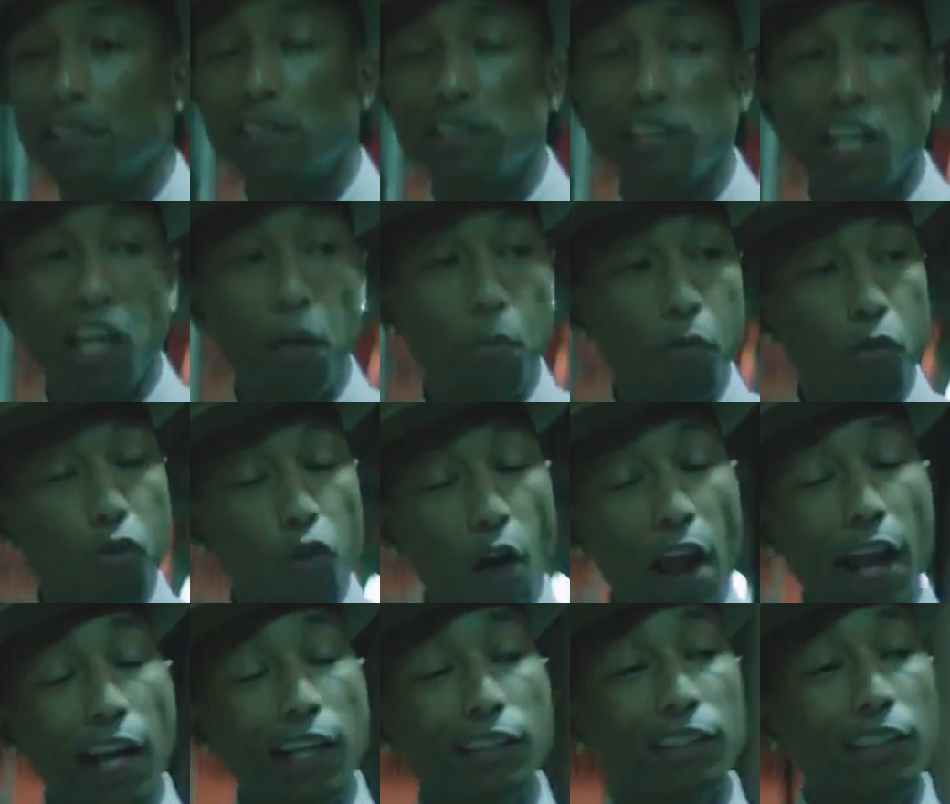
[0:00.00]
seem
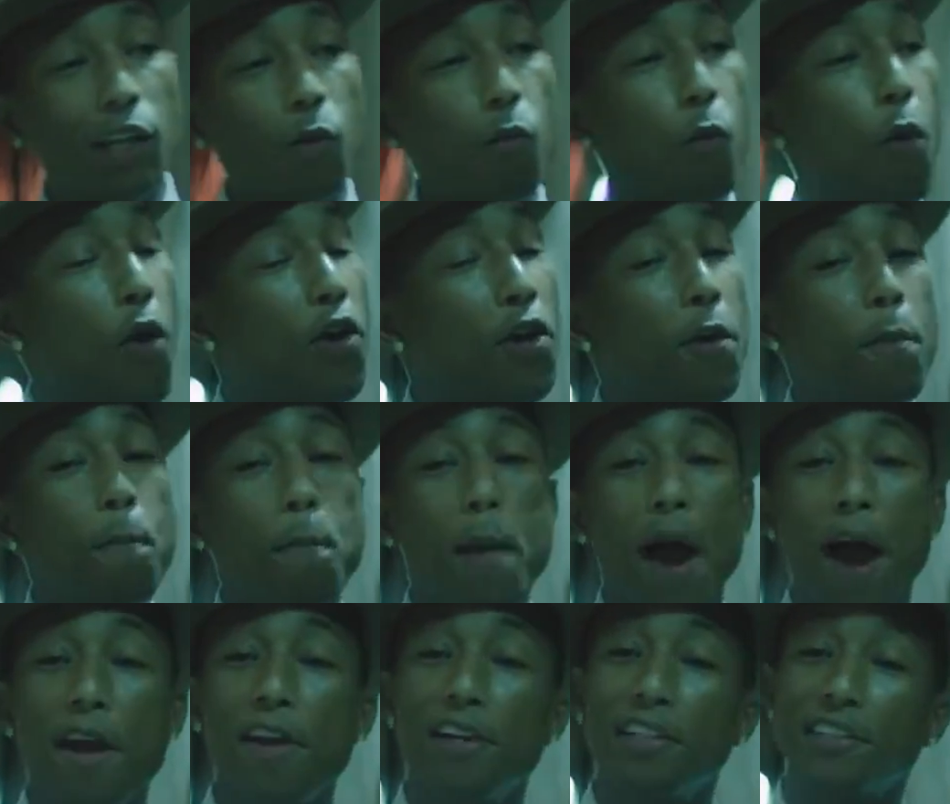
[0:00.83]
crazy what I'm
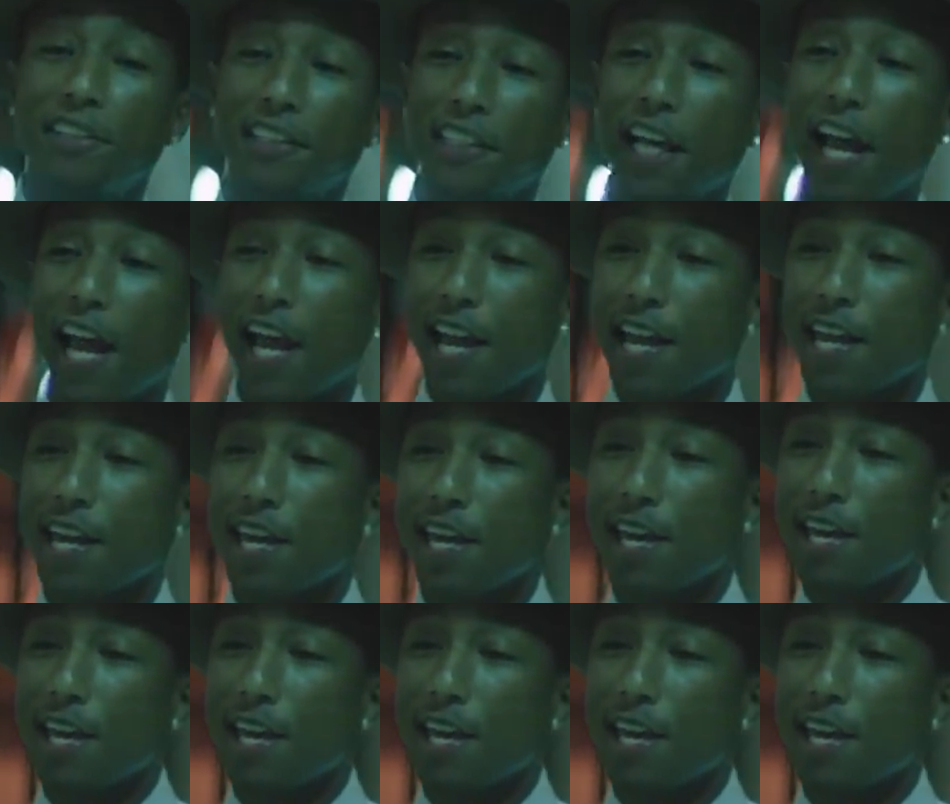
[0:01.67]
about to say.